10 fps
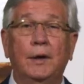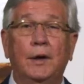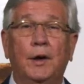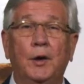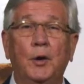
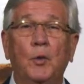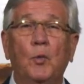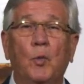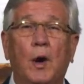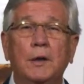who
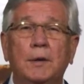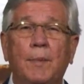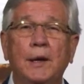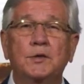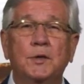want to
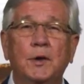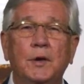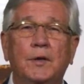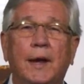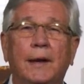make sure
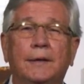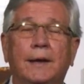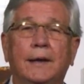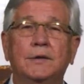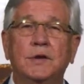
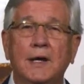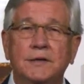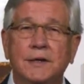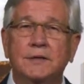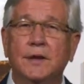that
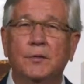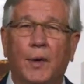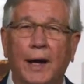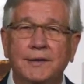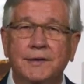justice and
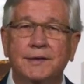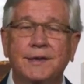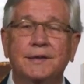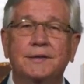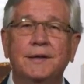
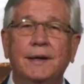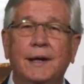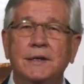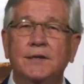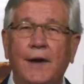righteousness
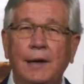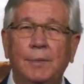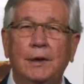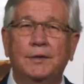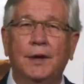is
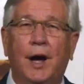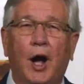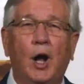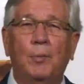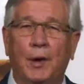available to
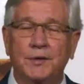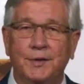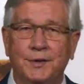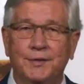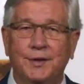all
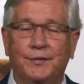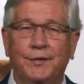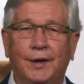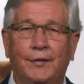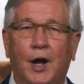persons of
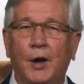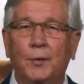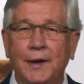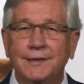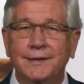all
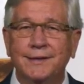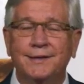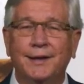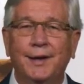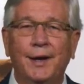races
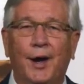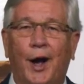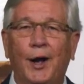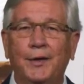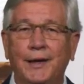and
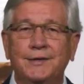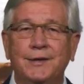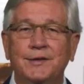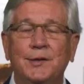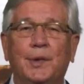all
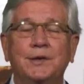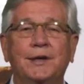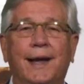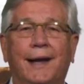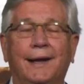nations and
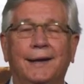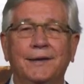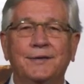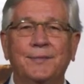personalities?